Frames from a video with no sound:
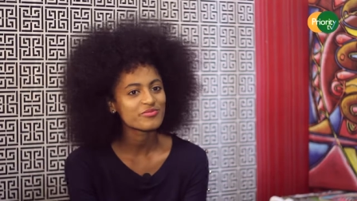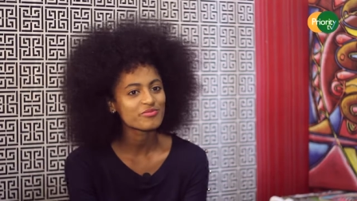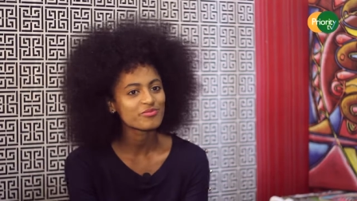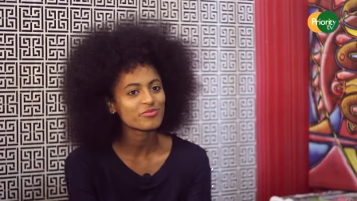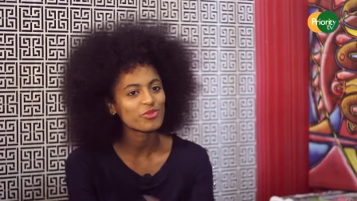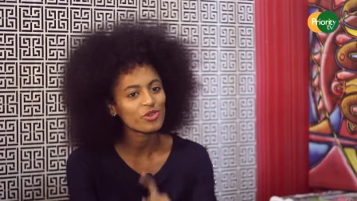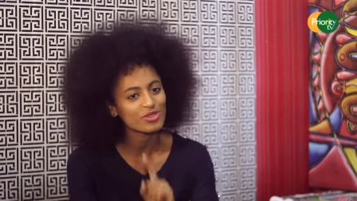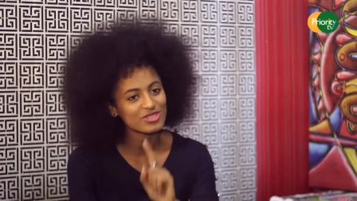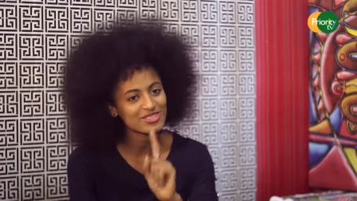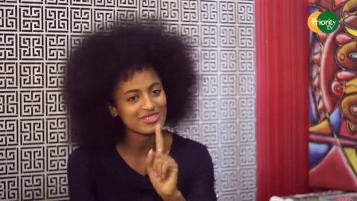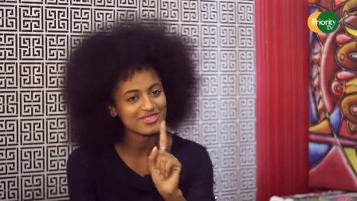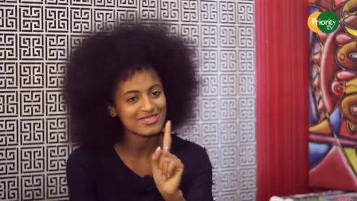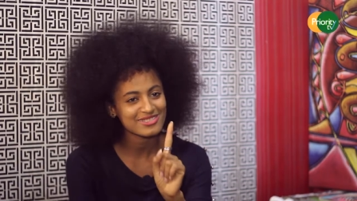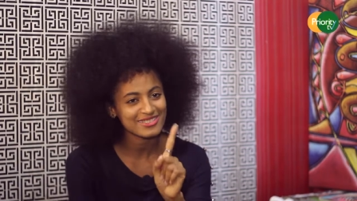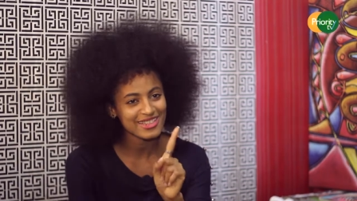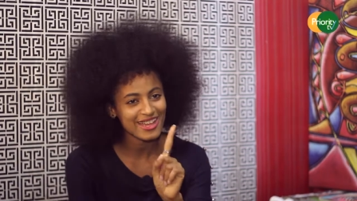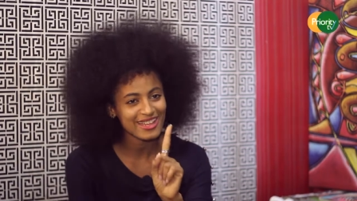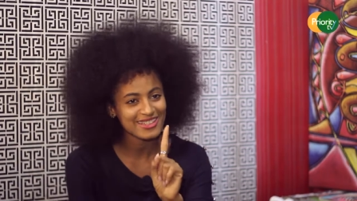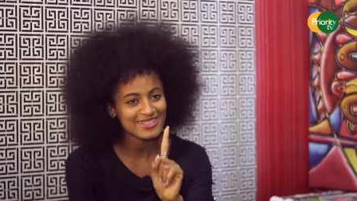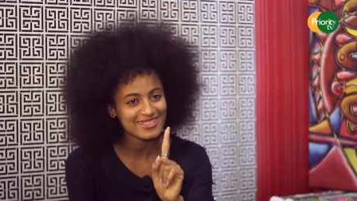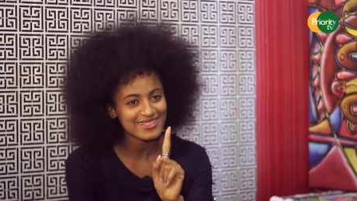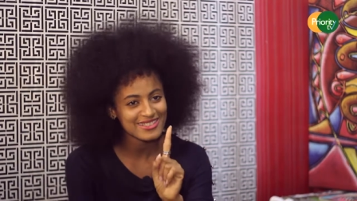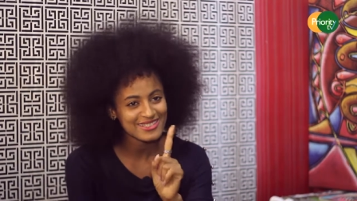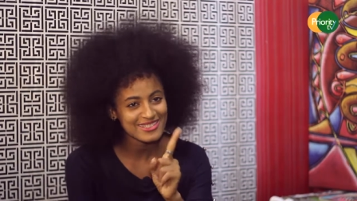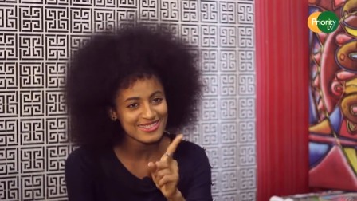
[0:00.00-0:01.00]
but
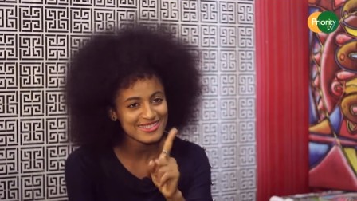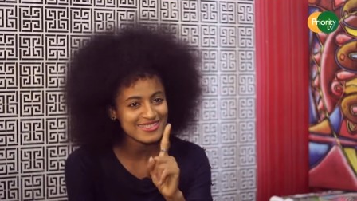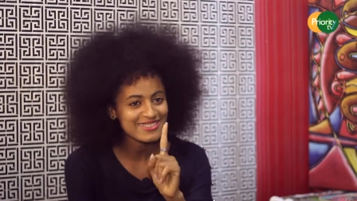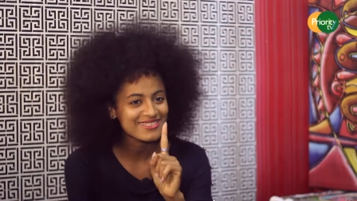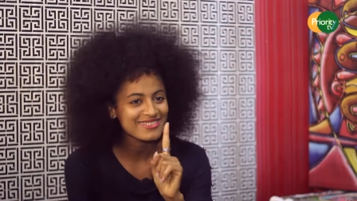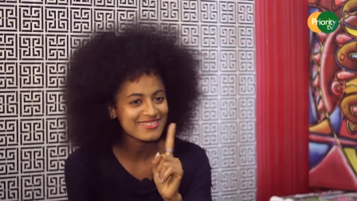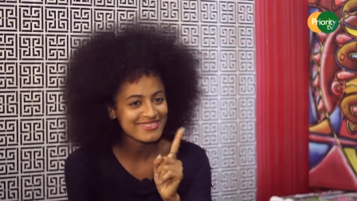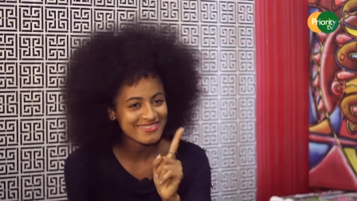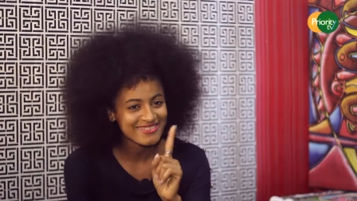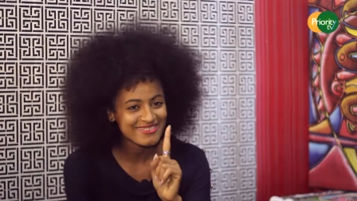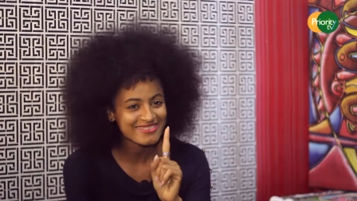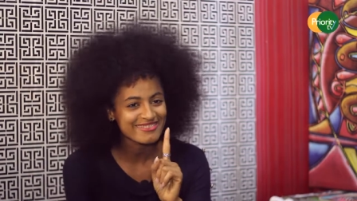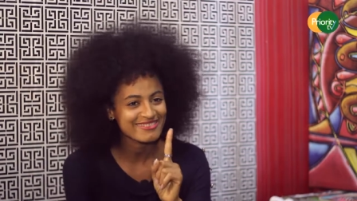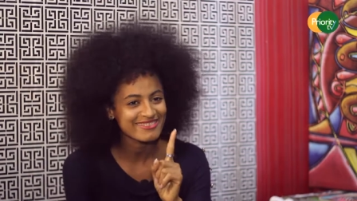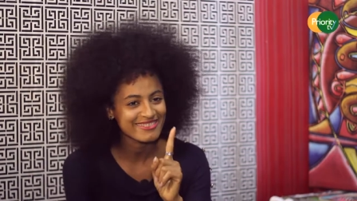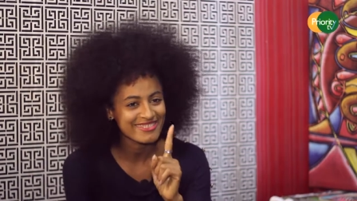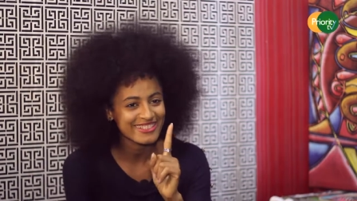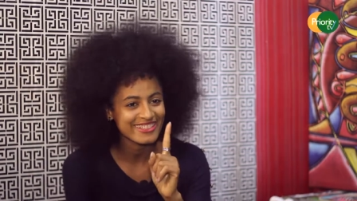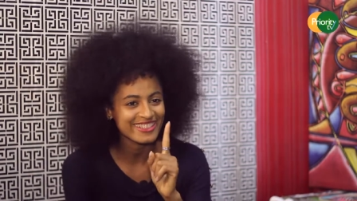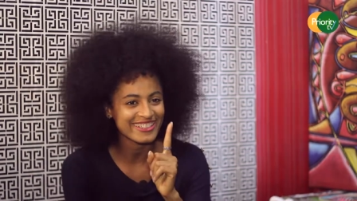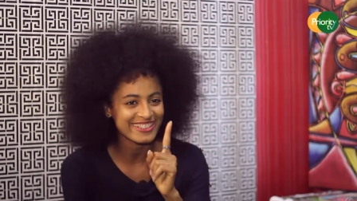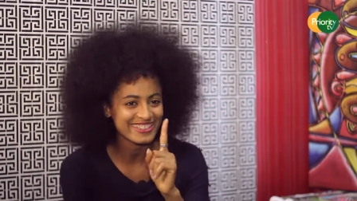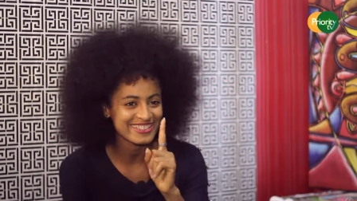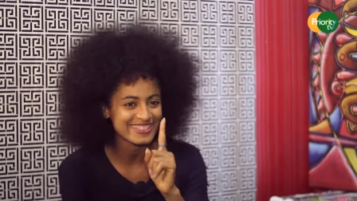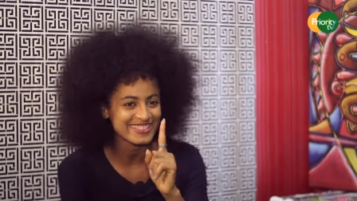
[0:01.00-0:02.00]
dance
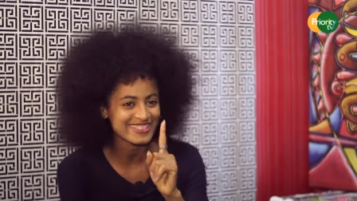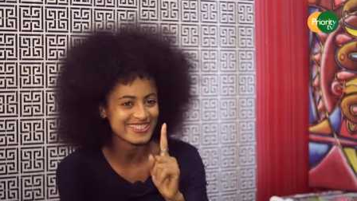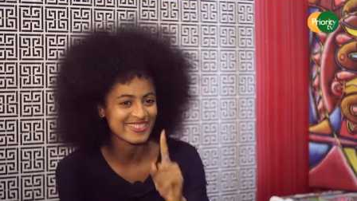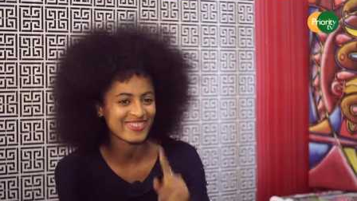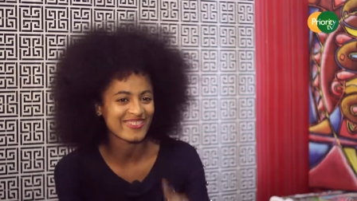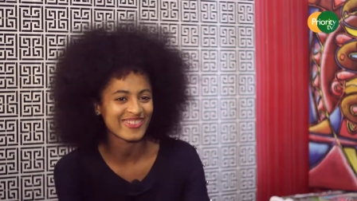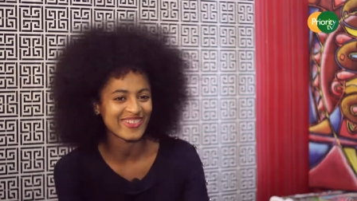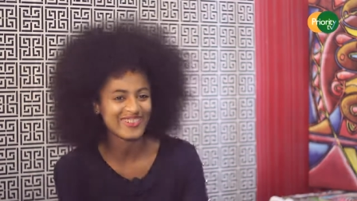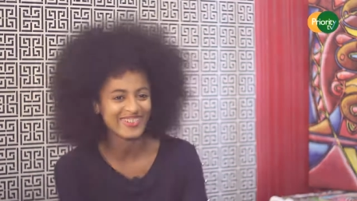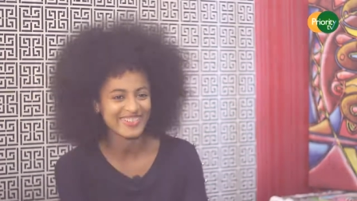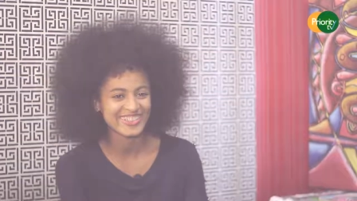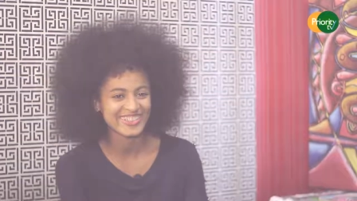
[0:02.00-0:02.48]
is number